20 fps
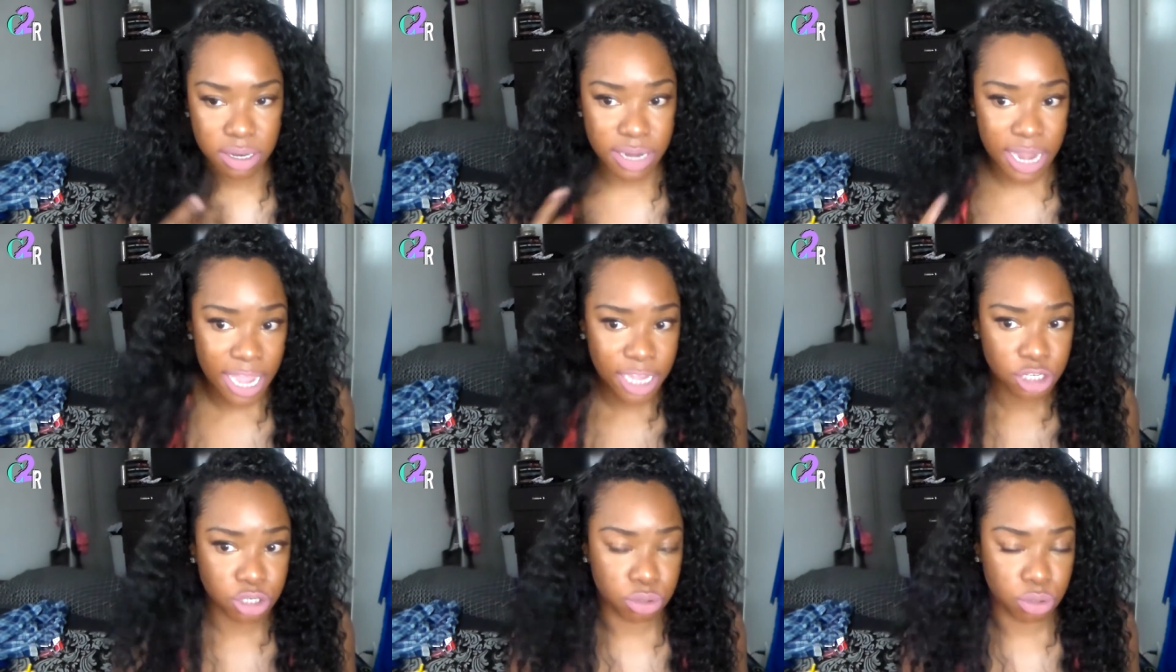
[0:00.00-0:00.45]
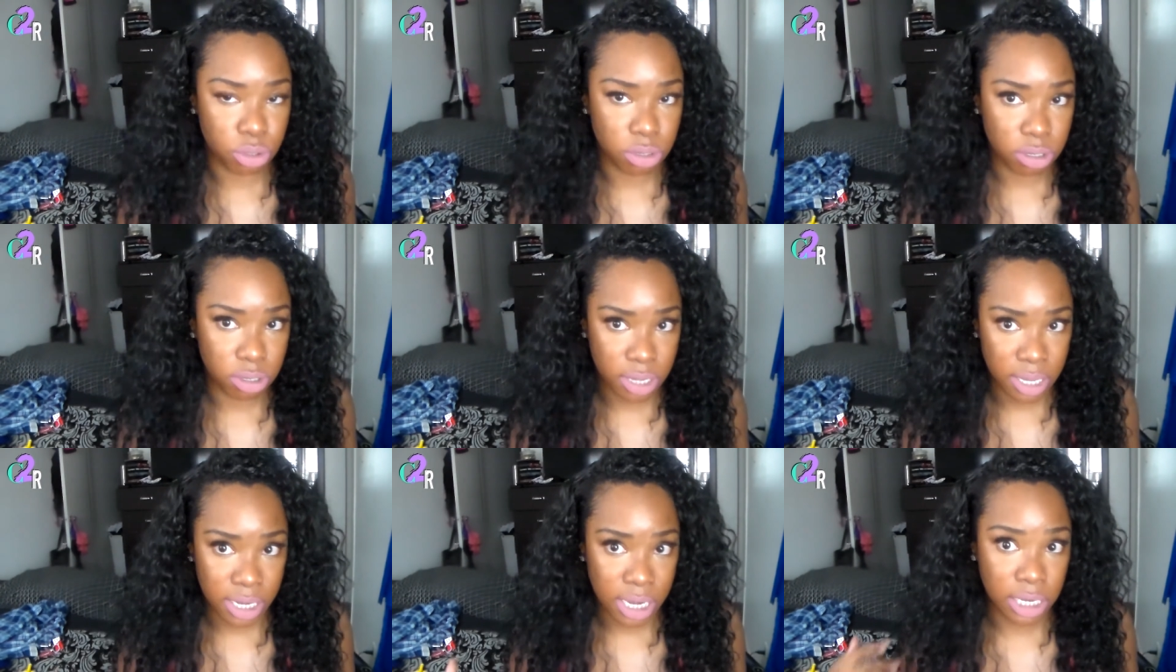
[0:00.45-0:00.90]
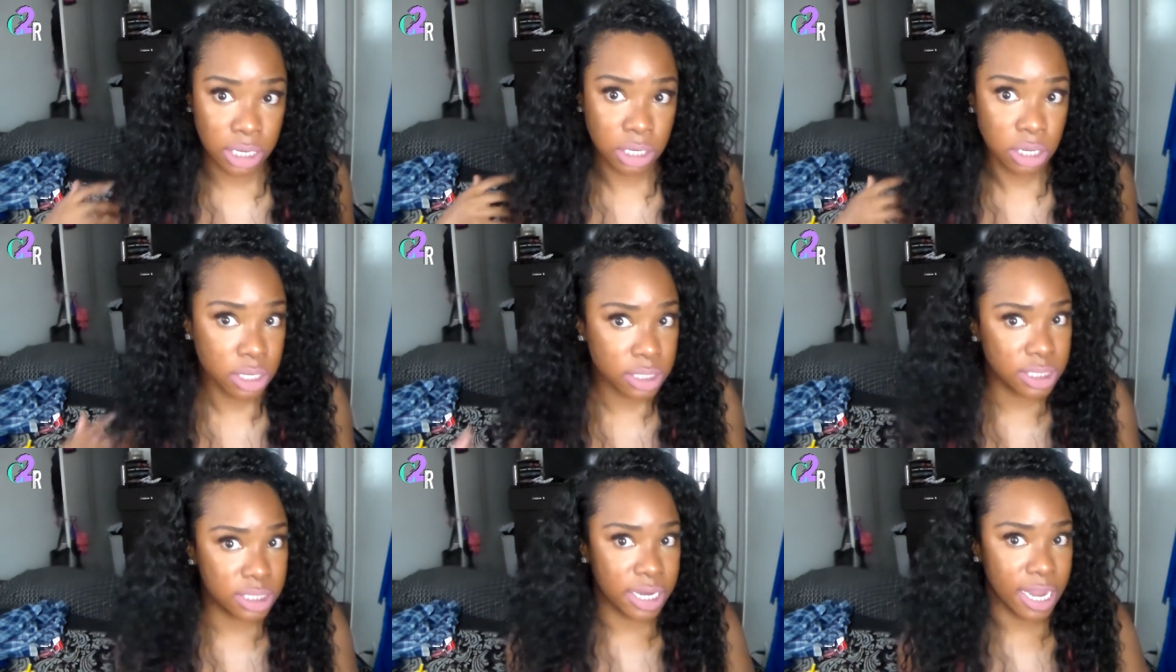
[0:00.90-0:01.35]
natural, and it
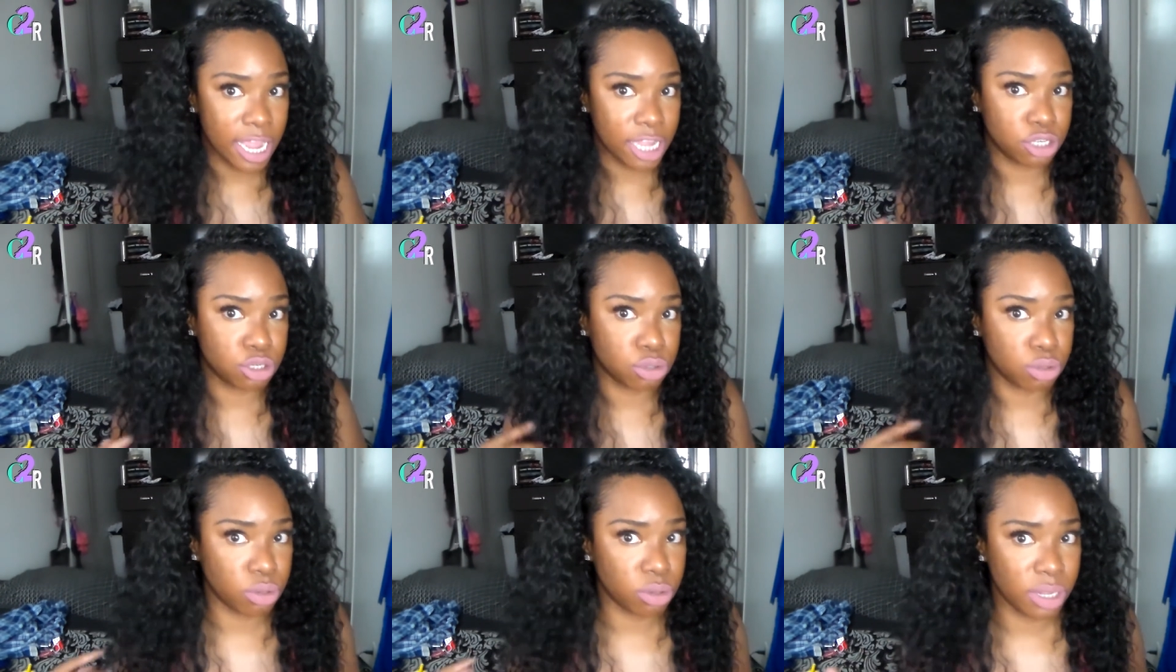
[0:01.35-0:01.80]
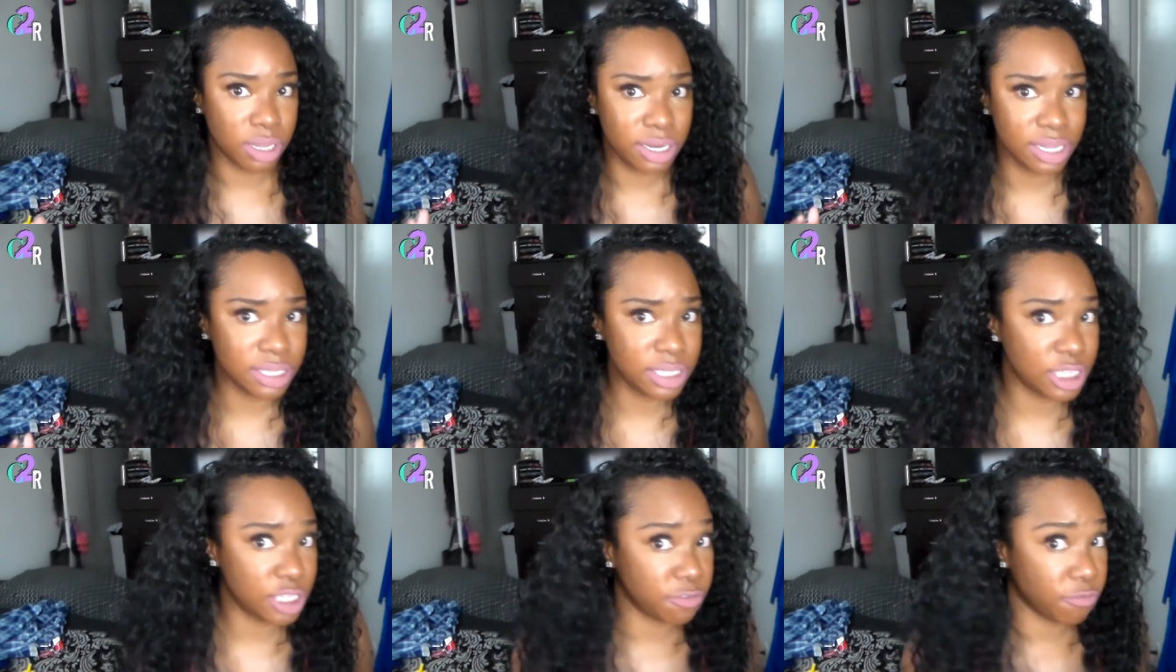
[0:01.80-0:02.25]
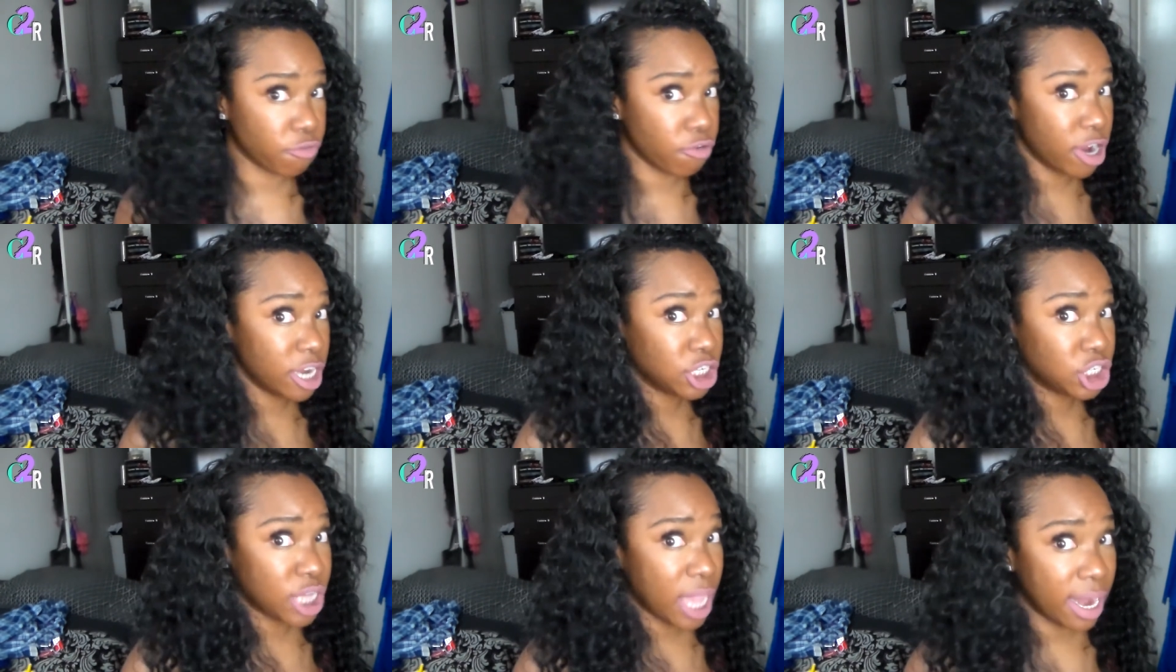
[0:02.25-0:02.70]
looks natural, and this is
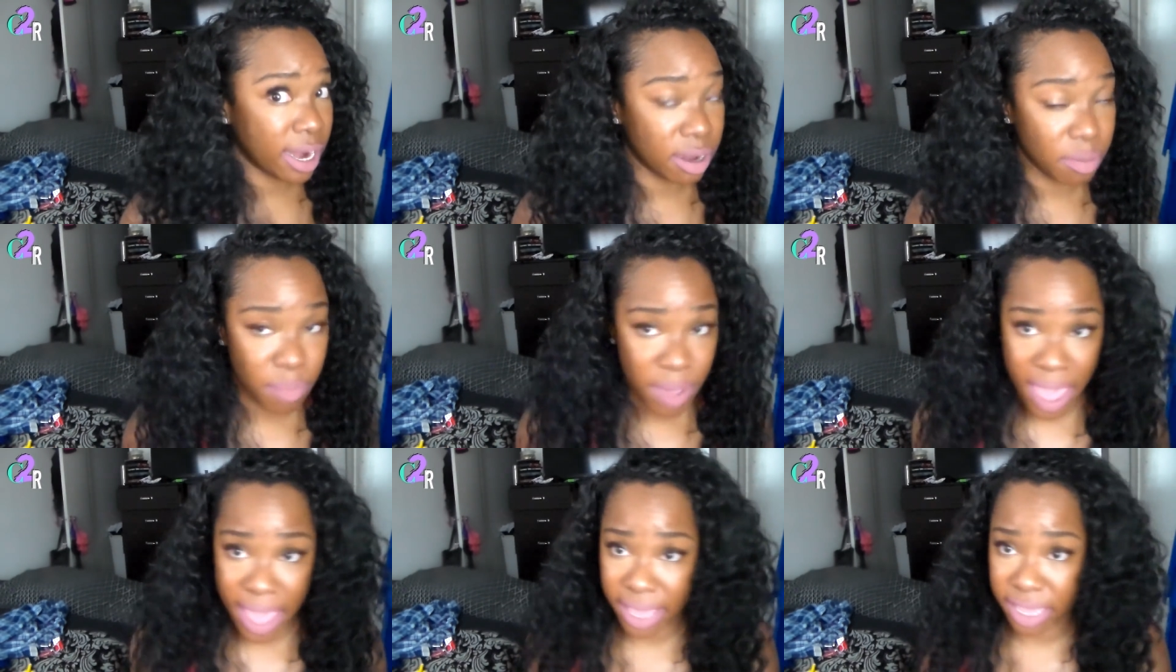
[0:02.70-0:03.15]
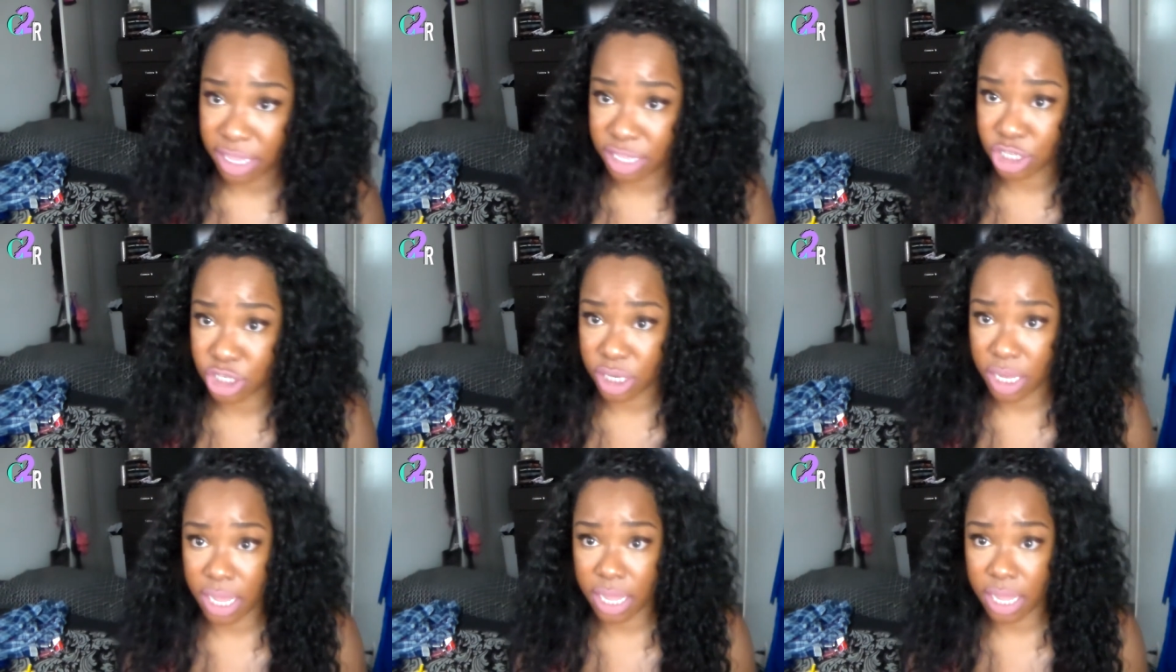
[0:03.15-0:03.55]
fresh out of the package.